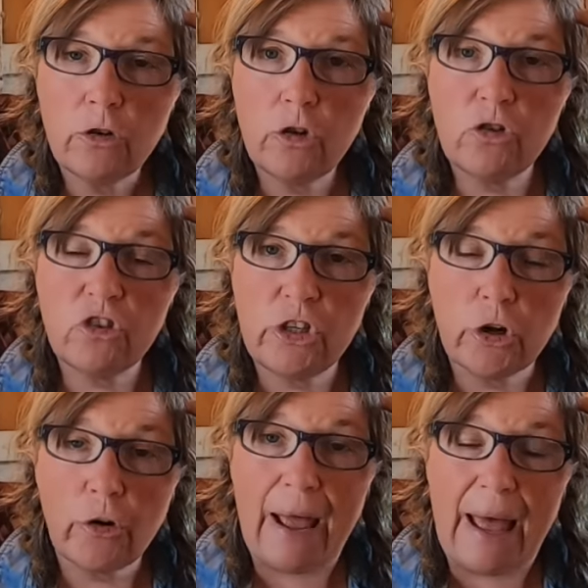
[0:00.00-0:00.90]
using
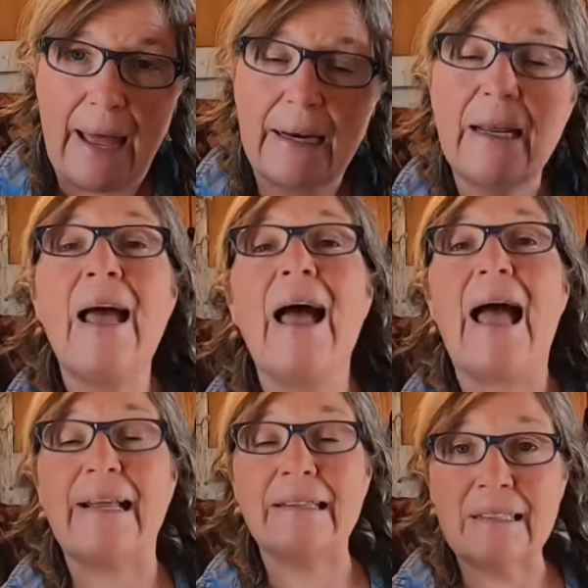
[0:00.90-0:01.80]
your head,
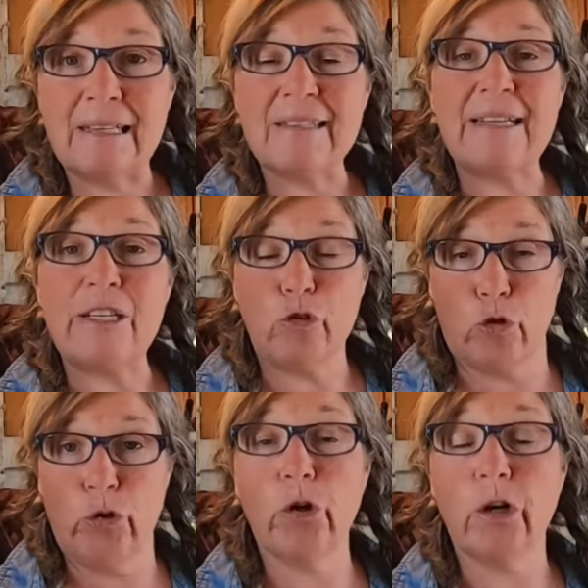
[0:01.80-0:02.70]
and listening
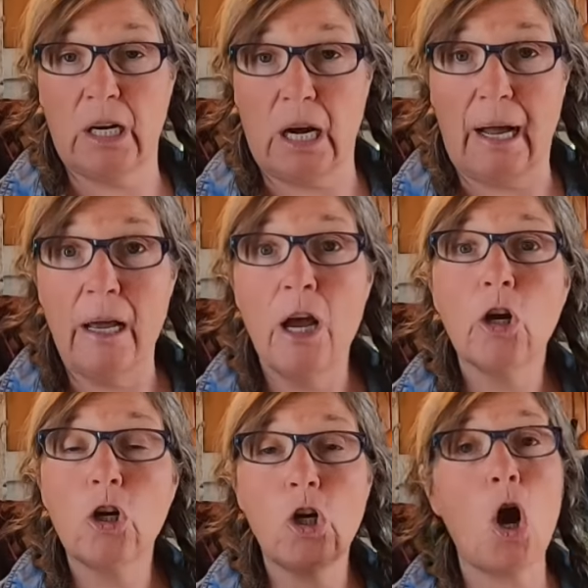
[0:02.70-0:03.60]
to your gut
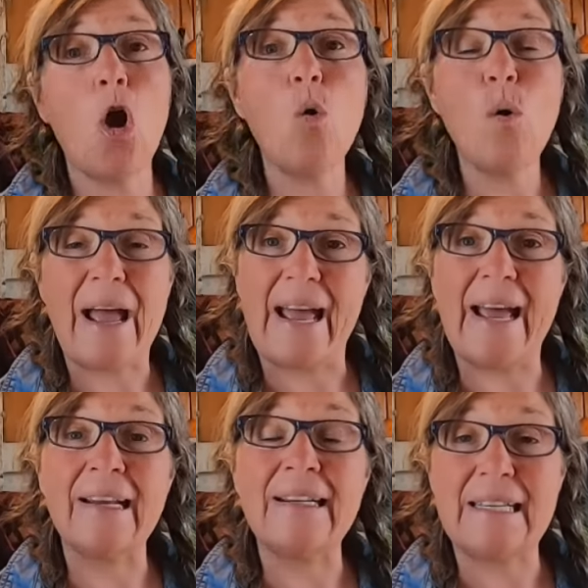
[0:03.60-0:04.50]
go
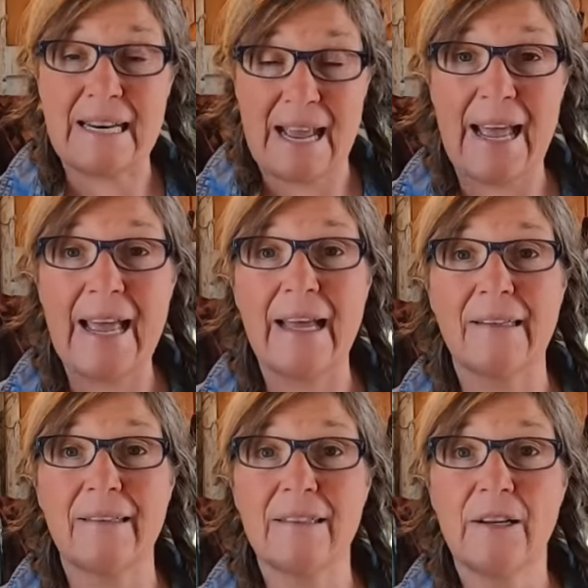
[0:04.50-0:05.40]
hand in
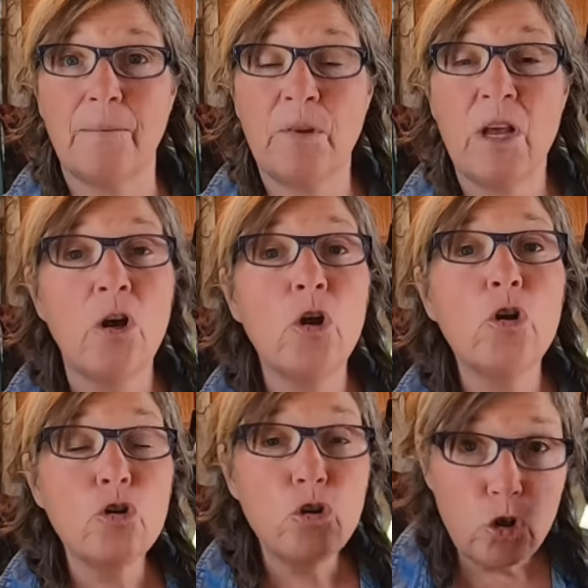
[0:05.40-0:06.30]
hand.
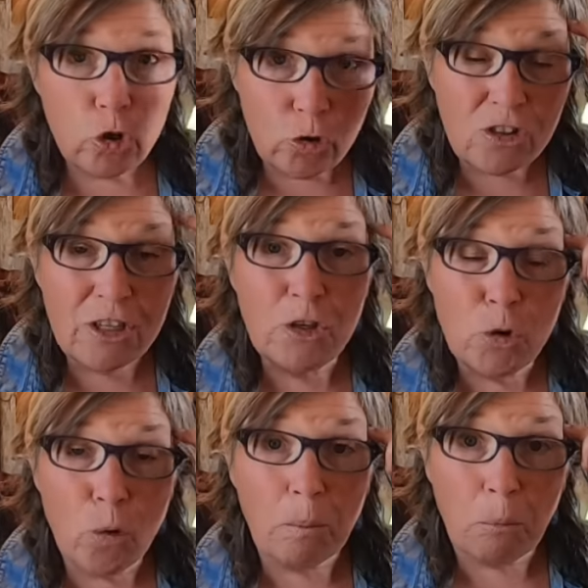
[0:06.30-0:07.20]
Using
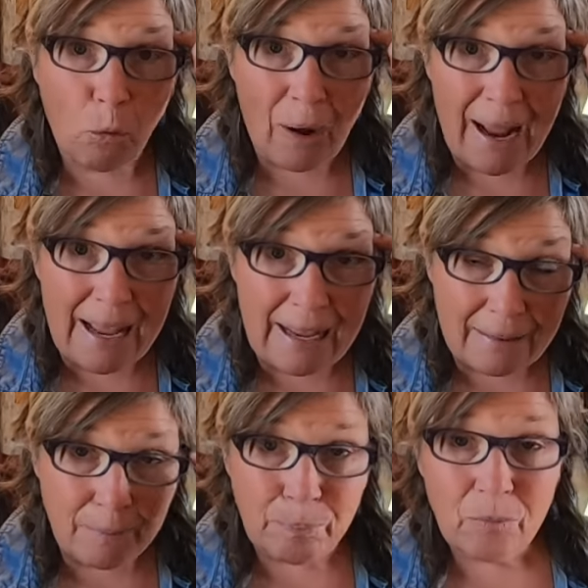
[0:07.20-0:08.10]
your
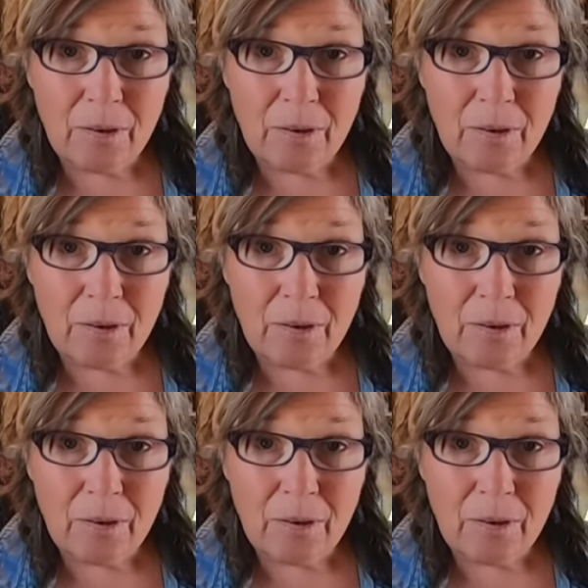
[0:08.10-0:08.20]
brain